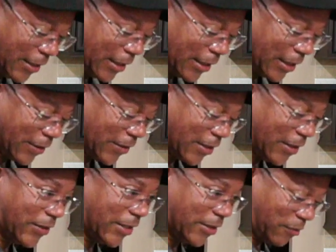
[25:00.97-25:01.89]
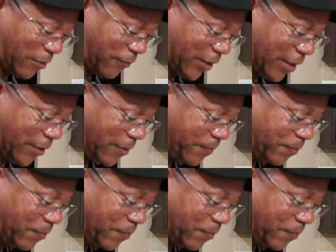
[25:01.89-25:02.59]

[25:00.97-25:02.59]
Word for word: Here we go. Here's the reveal.